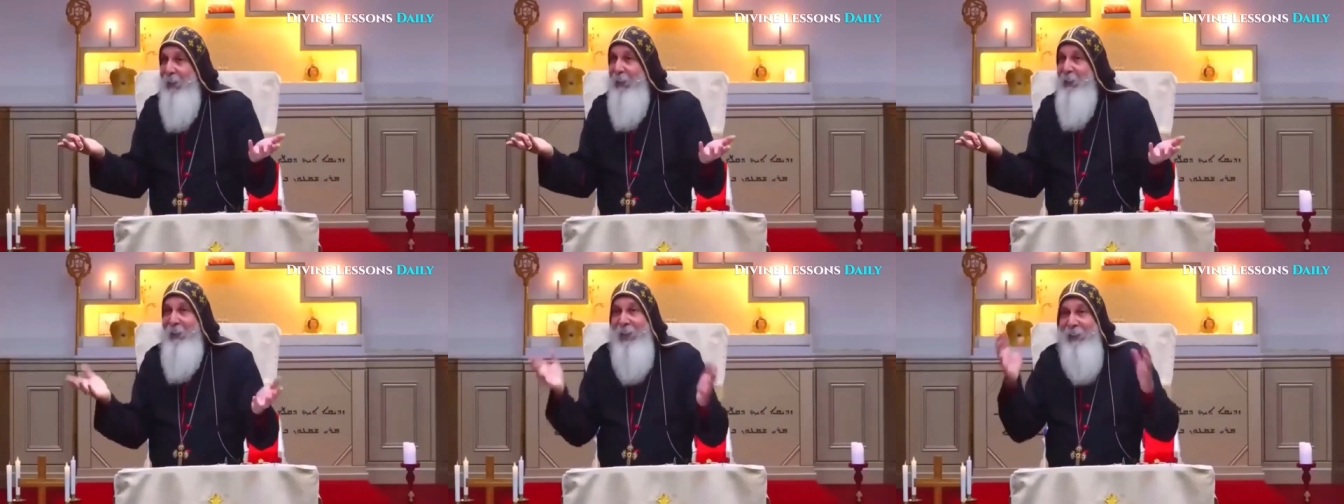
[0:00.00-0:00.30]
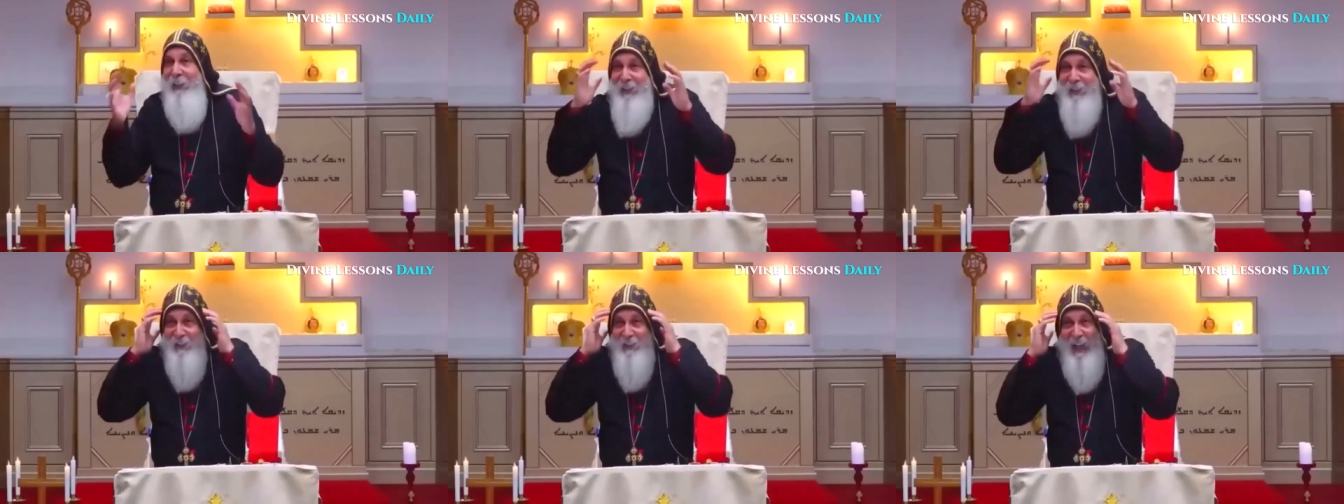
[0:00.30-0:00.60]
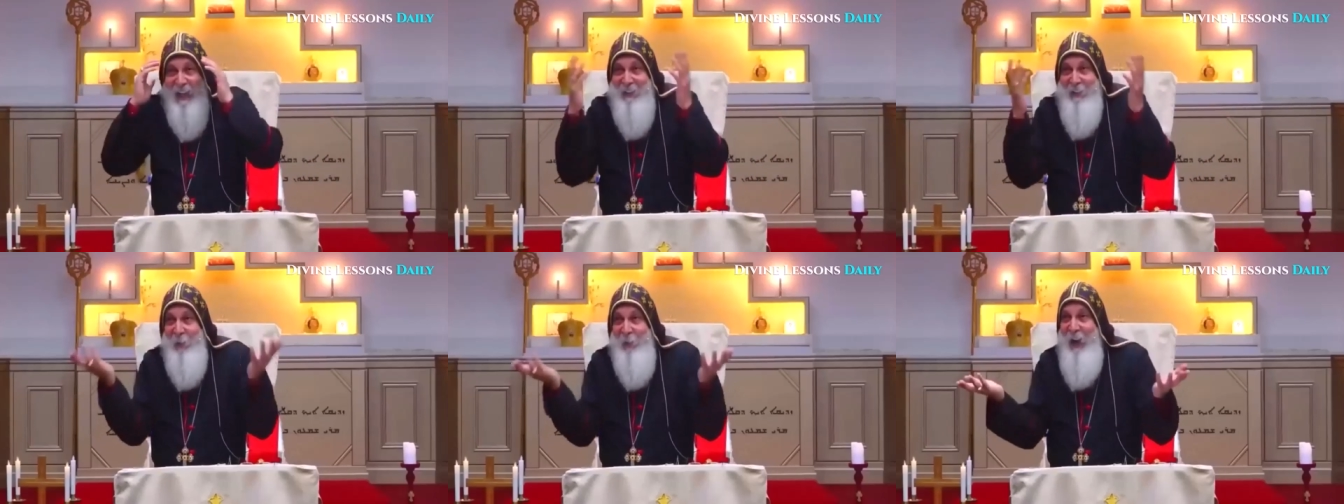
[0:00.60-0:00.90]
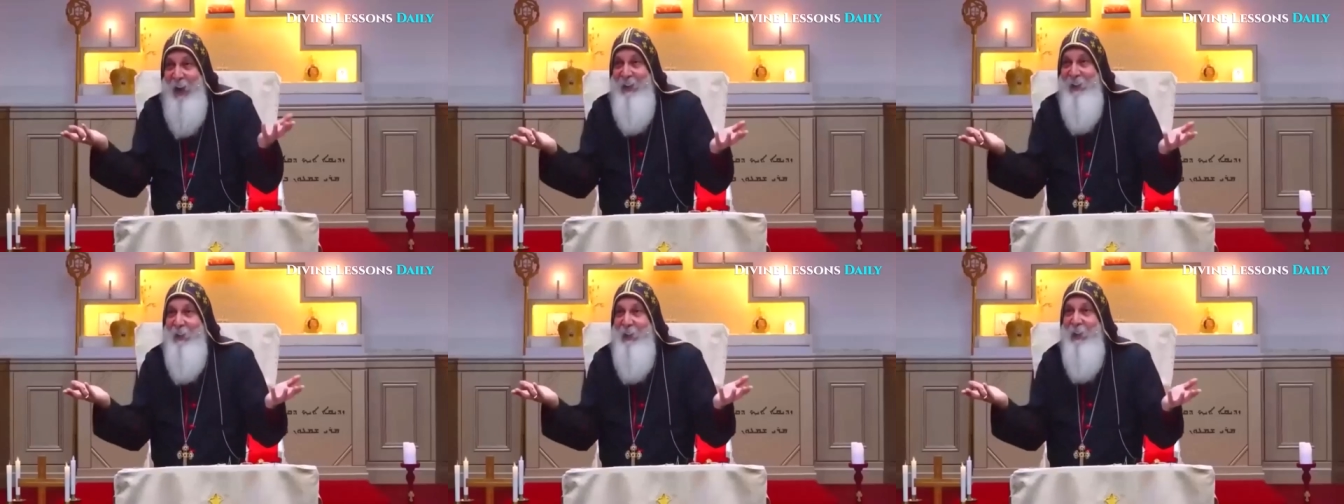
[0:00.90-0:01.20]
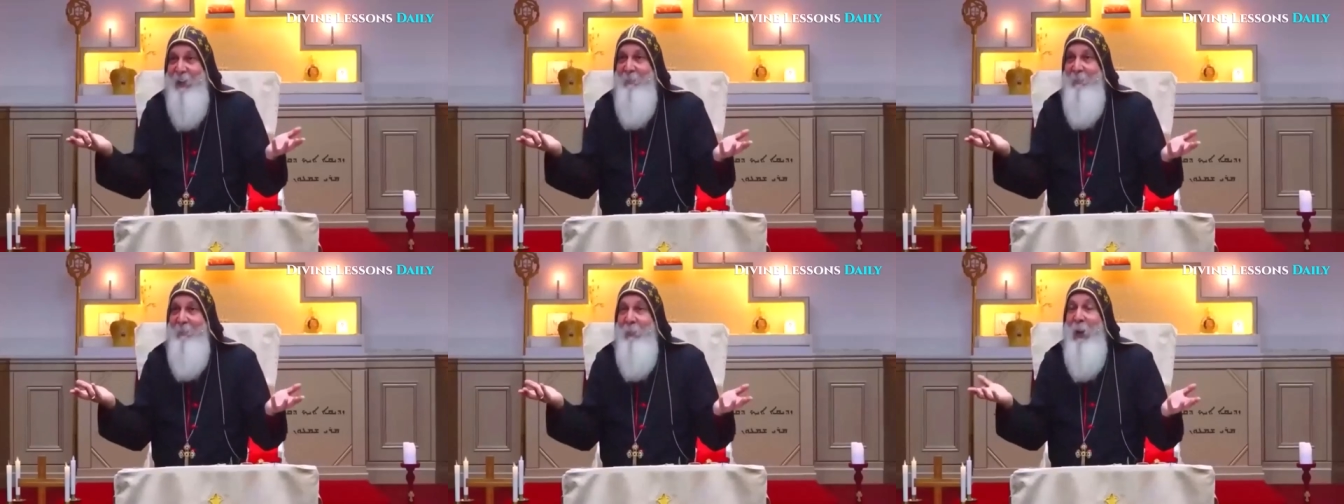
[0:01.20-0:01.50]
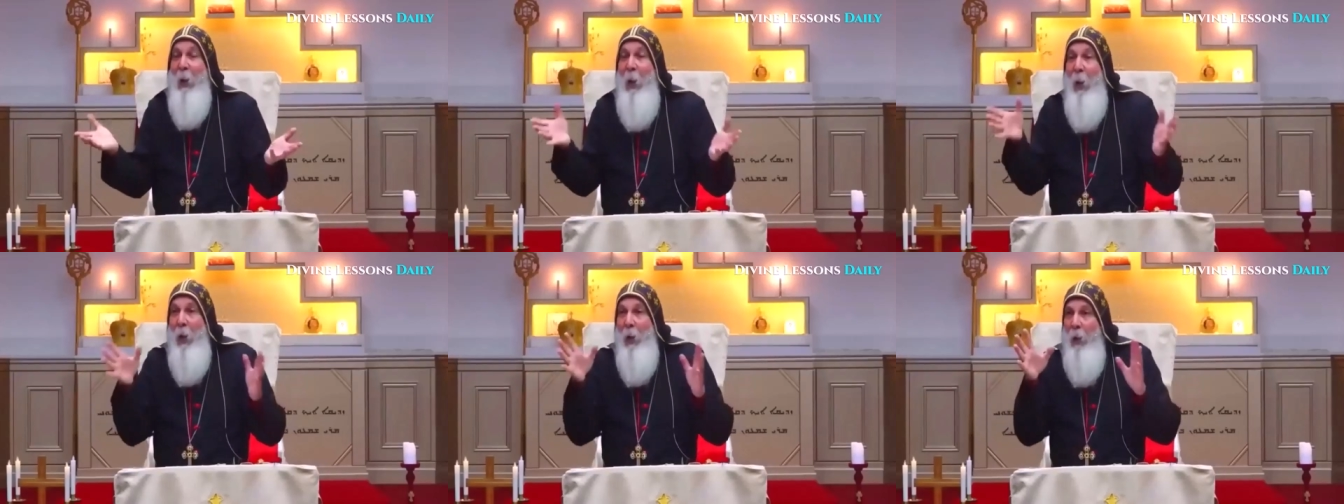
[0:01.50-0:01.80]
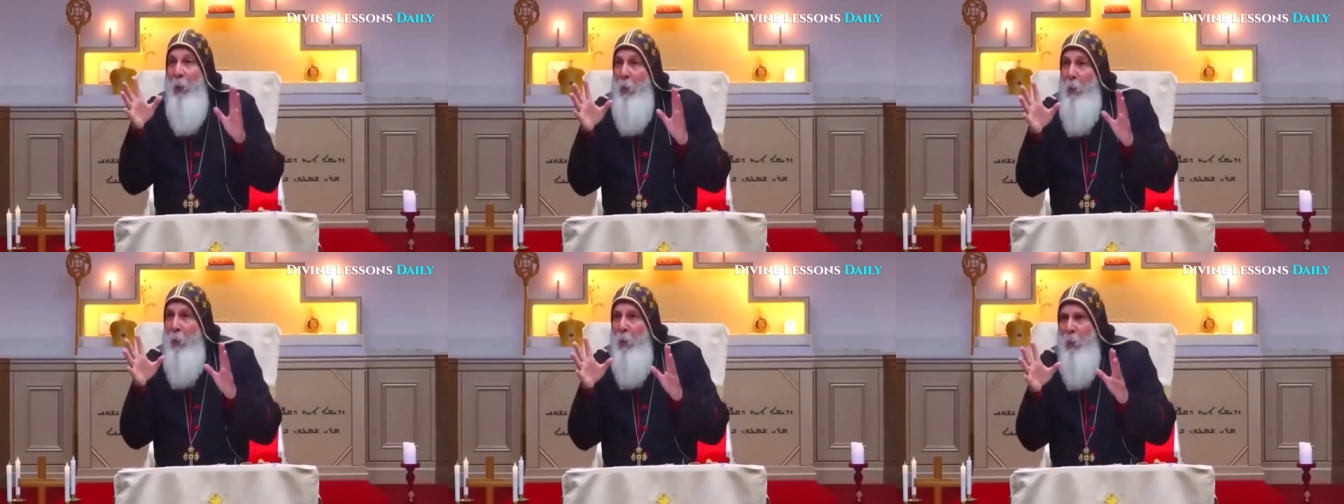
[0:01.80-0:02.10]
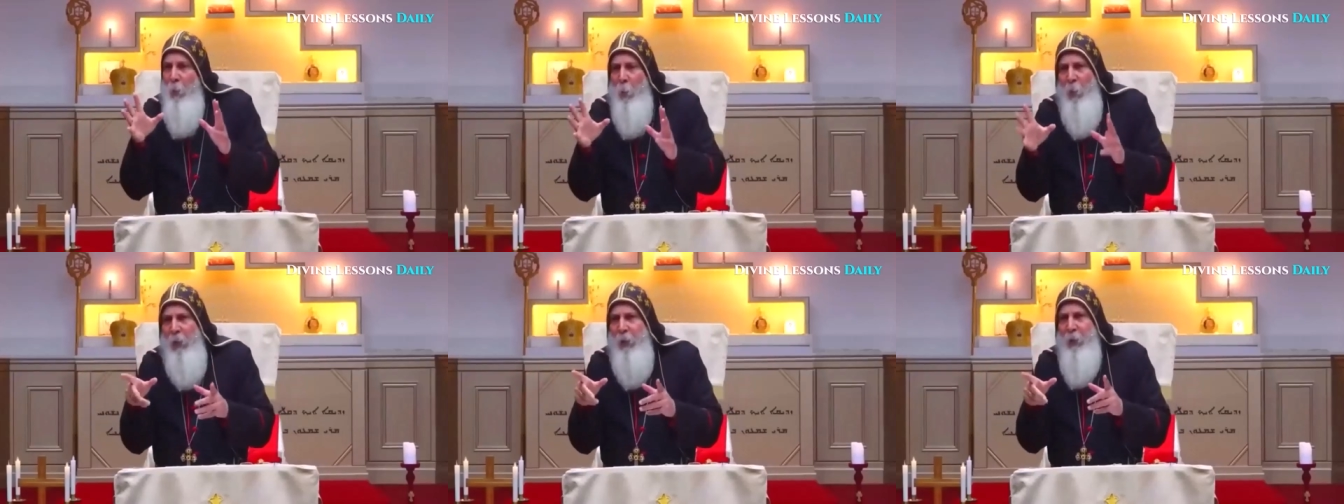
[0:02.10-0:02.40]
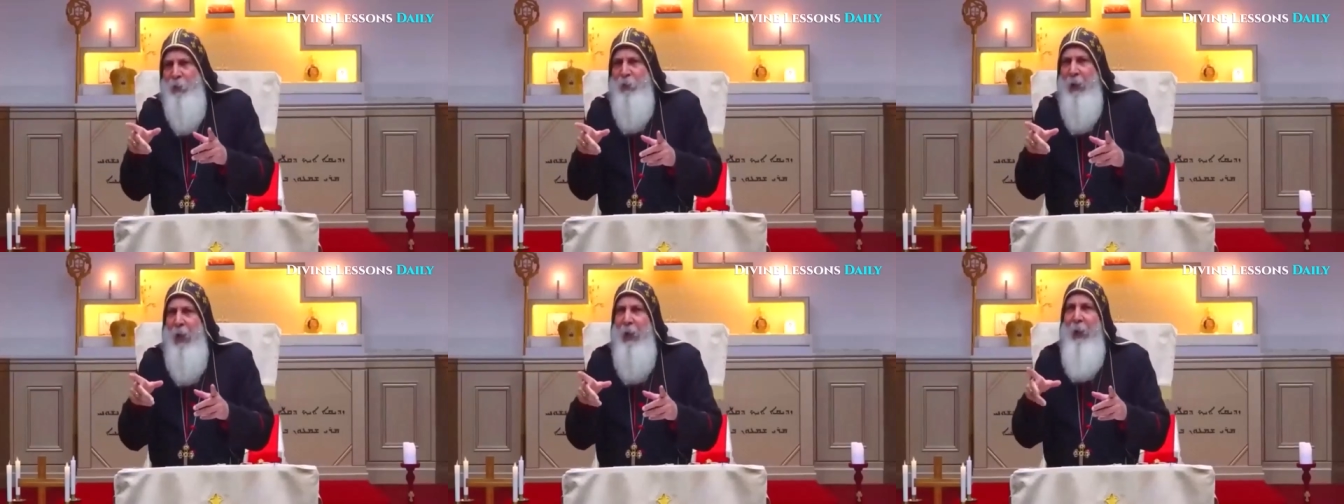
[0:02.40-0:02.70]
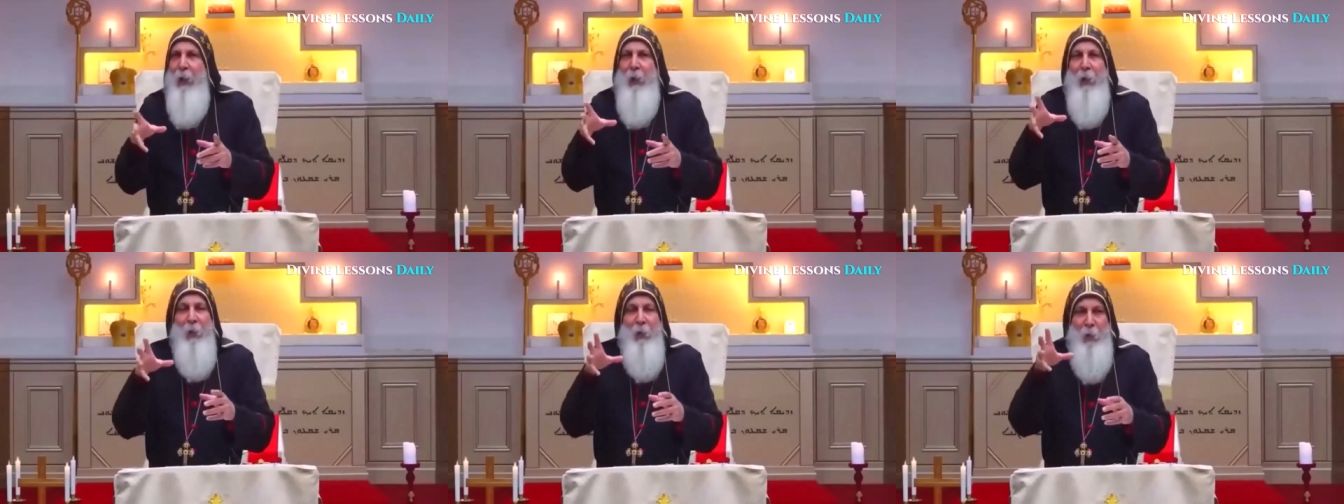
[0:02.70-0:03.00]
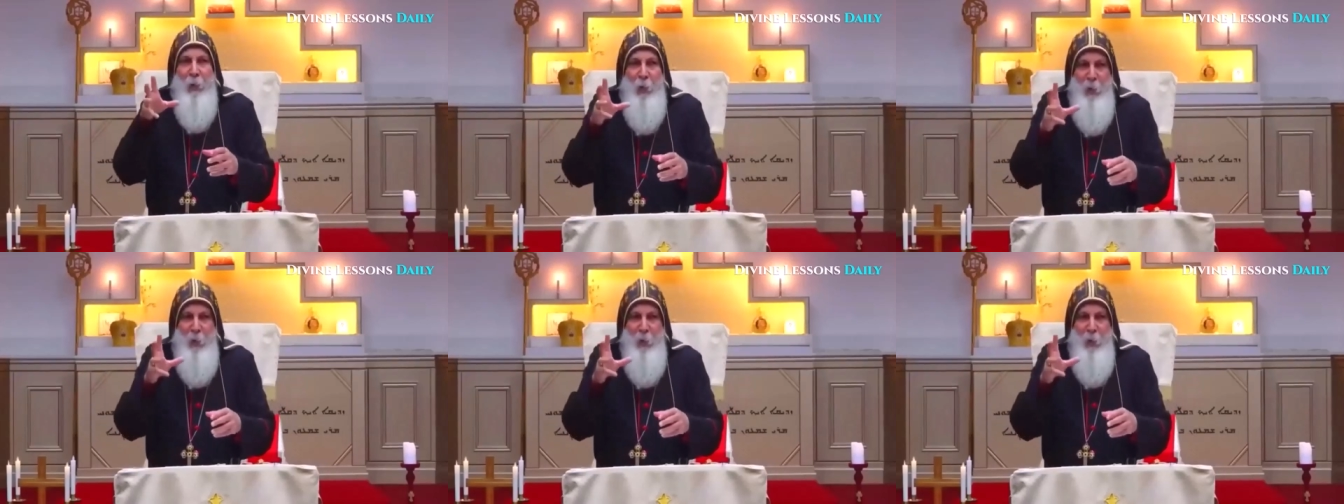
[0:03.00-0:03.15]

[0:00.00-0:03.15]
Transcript: that's, that's crazy. What he's saying,